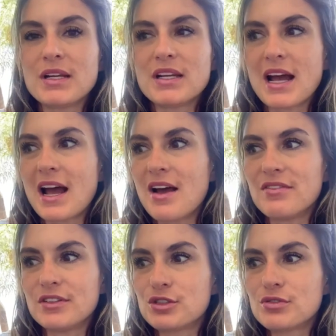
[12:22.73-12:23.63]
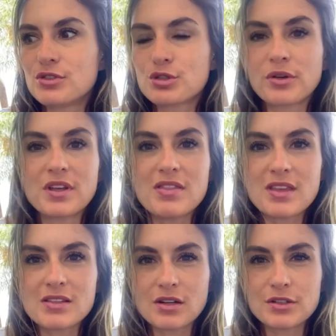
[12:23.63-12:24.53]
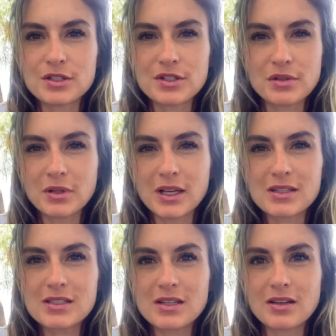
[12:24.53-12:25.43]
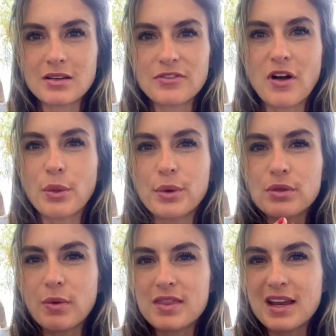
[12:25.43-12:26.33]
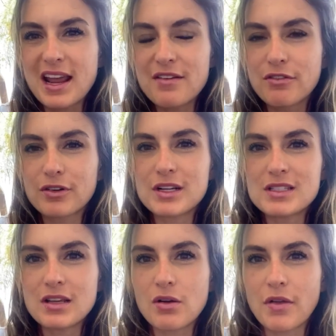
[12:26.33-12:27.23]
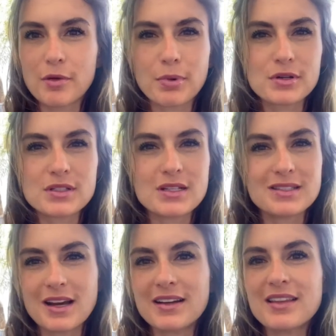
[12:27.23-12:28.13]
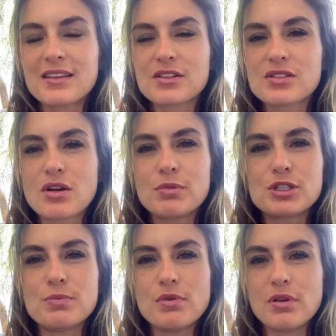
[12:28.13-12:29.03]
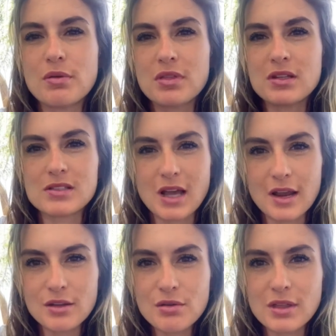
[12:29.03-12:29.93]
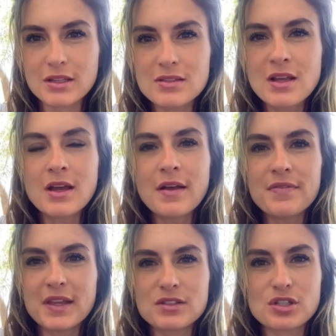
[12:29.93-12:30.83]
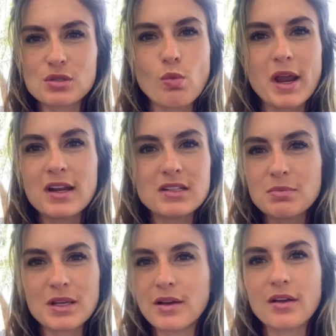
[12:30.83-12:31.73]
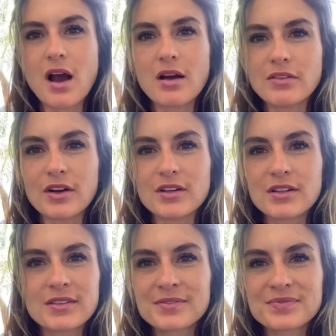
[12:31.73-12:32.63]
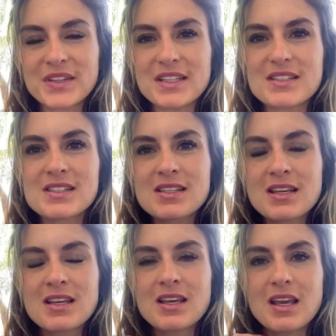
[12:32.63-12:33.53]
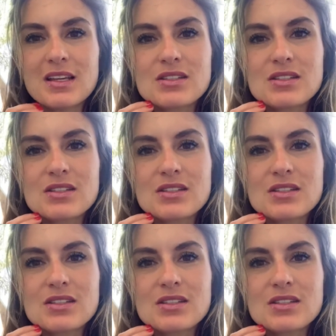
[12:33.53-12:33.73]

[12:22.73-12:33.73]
trillion things on our to-do list and following the way that every single other person has done it. There's so much beauty within inside you that's just waiting to be uncovered. It's so